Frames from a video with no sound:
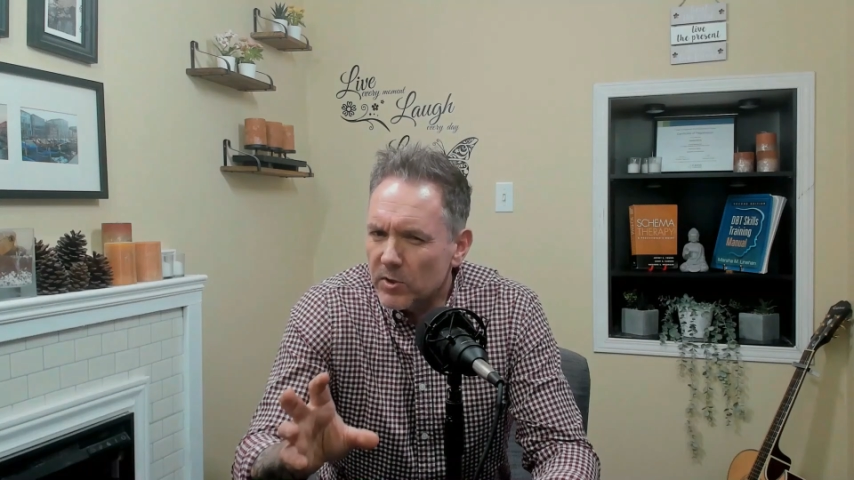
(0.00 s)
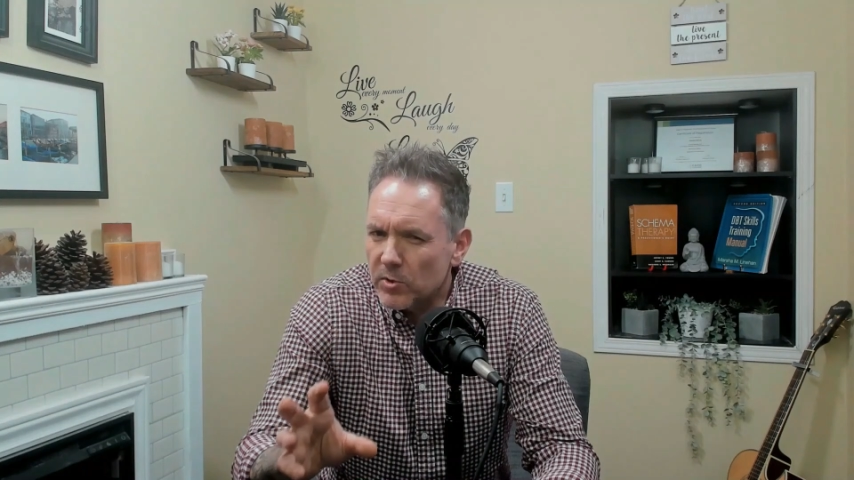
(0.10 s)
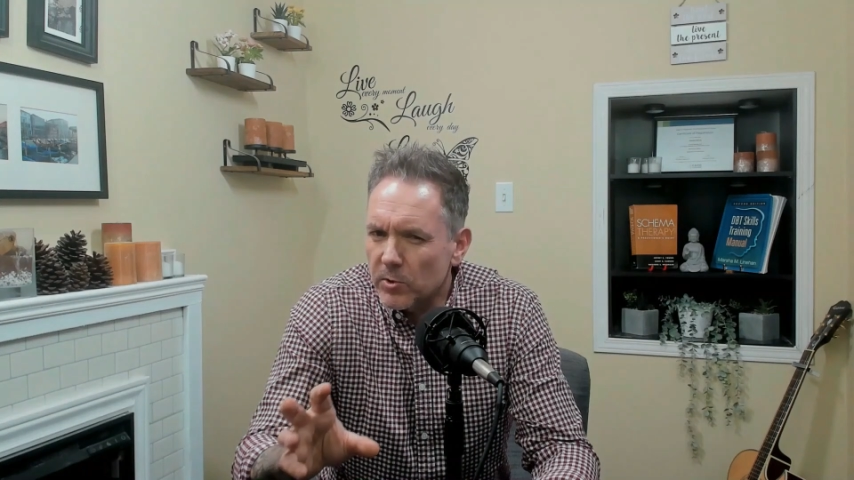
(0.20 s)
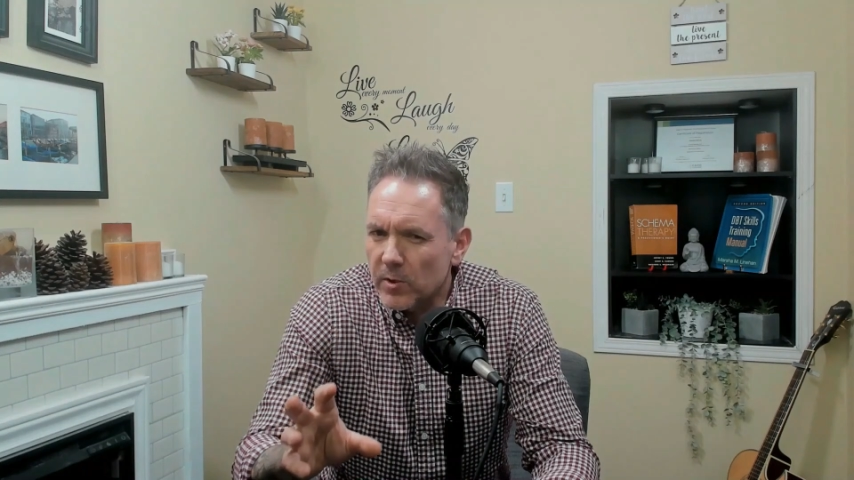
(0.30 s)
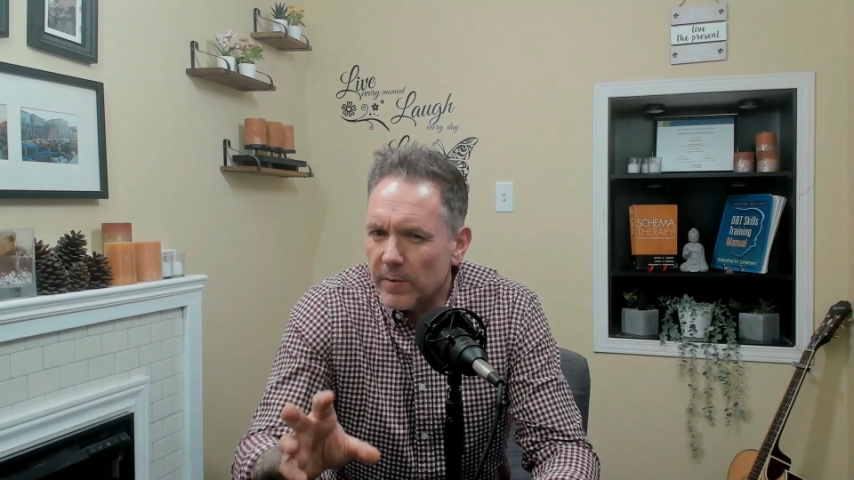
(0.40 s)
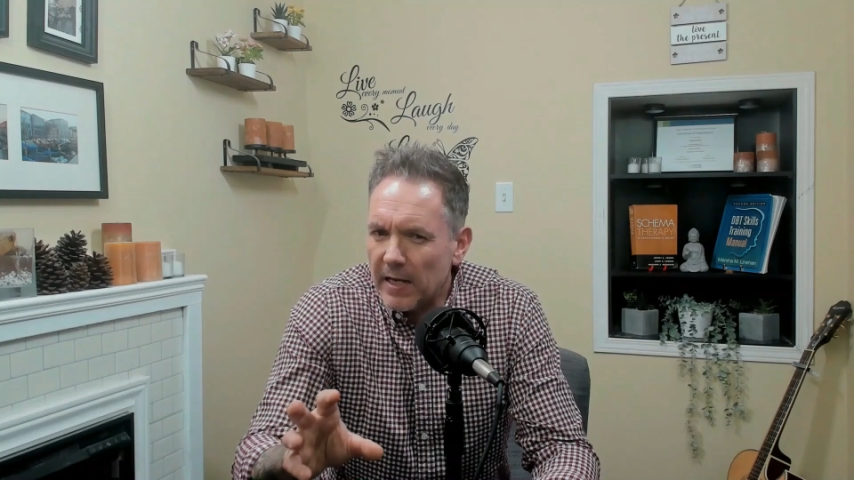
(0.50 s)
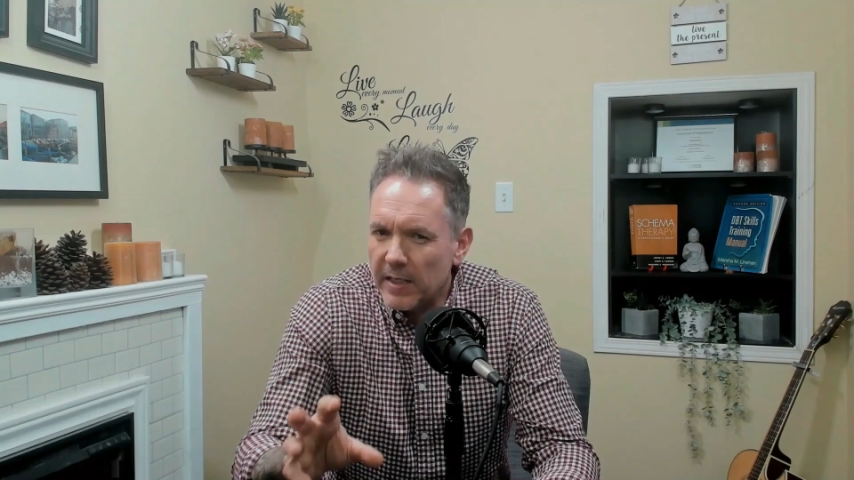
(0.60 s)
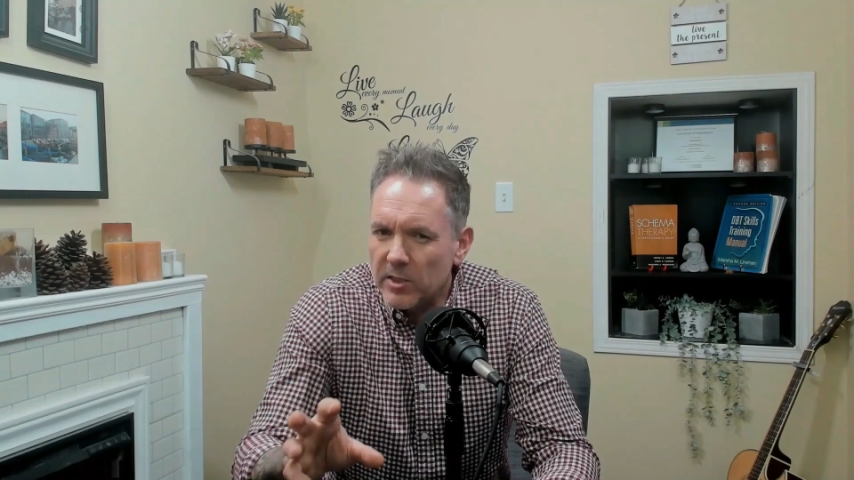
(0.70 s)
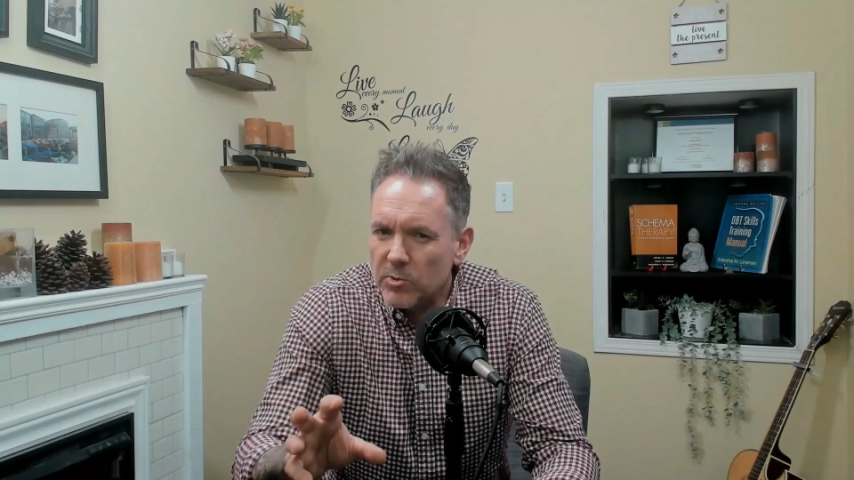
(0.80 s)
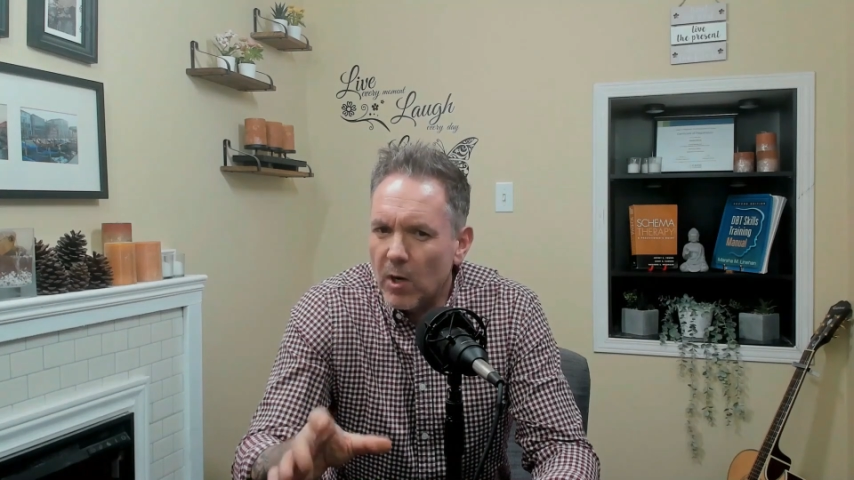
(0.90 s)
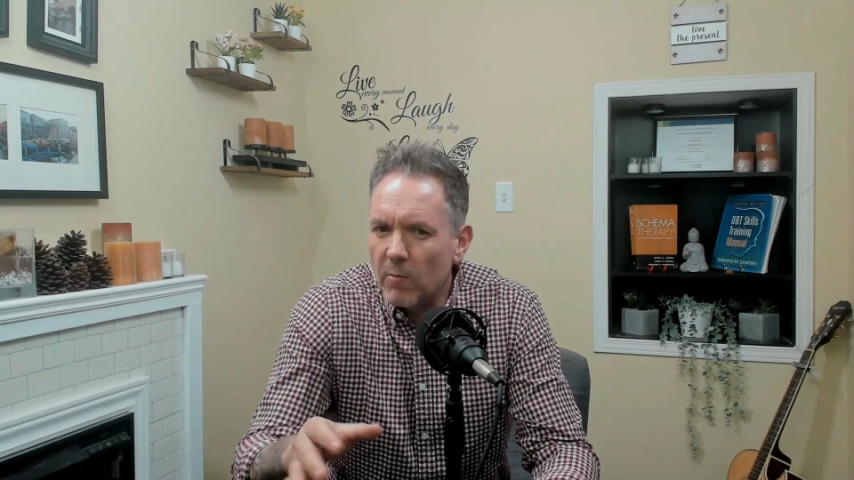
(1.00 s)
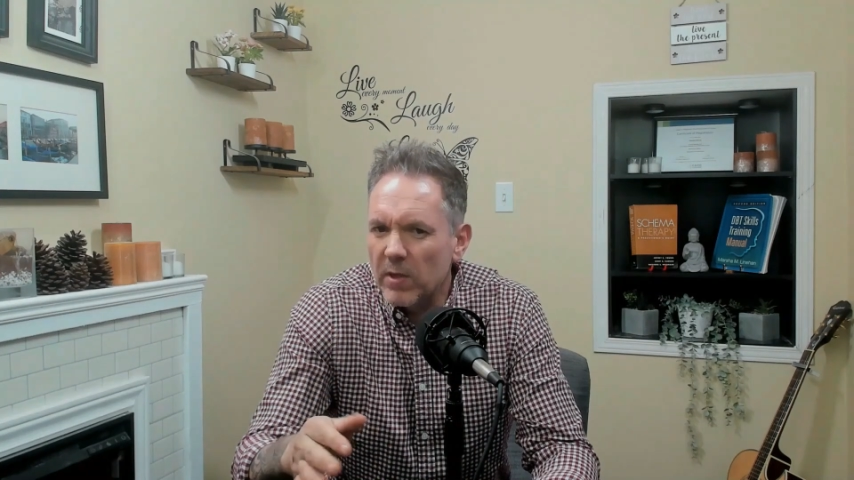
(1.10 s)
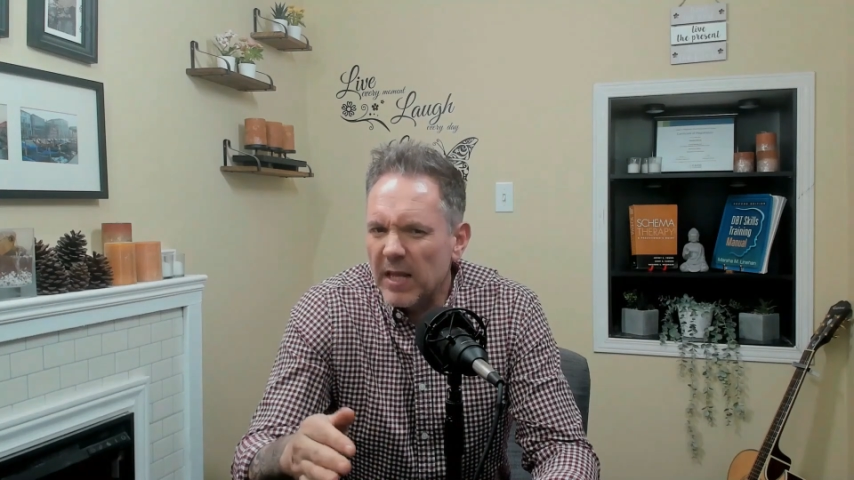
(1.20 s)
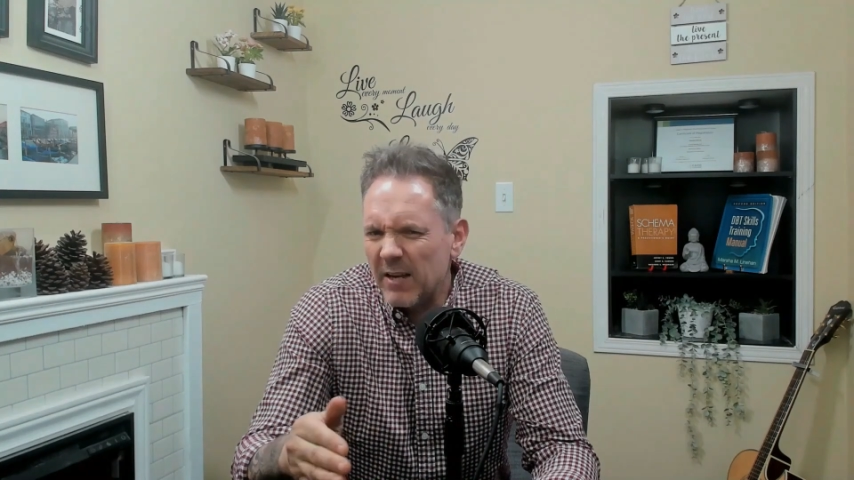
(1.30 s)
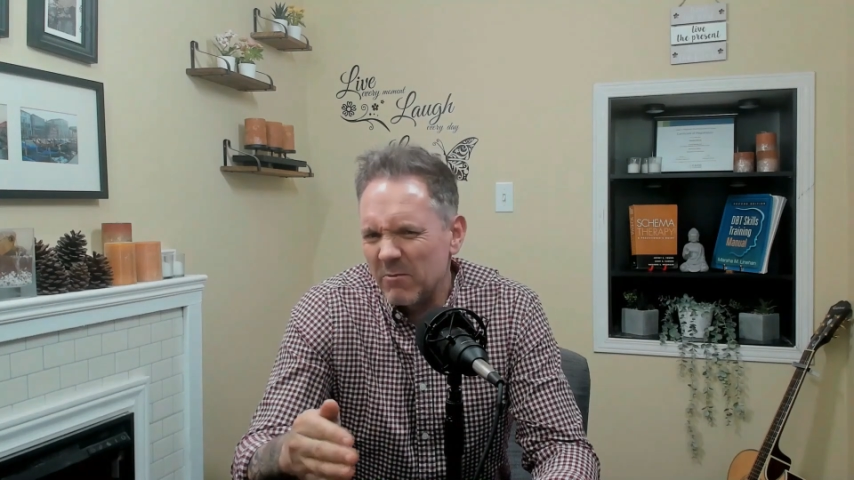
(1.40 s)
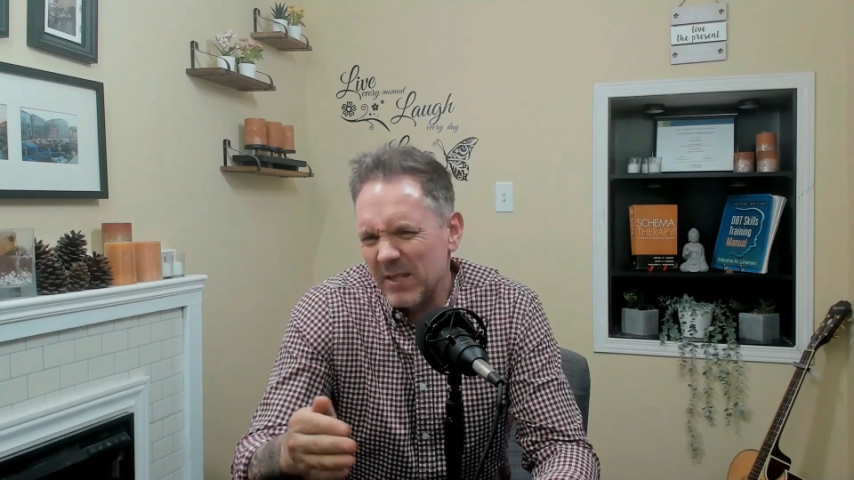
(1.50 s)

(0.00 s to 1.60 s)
talk about each one without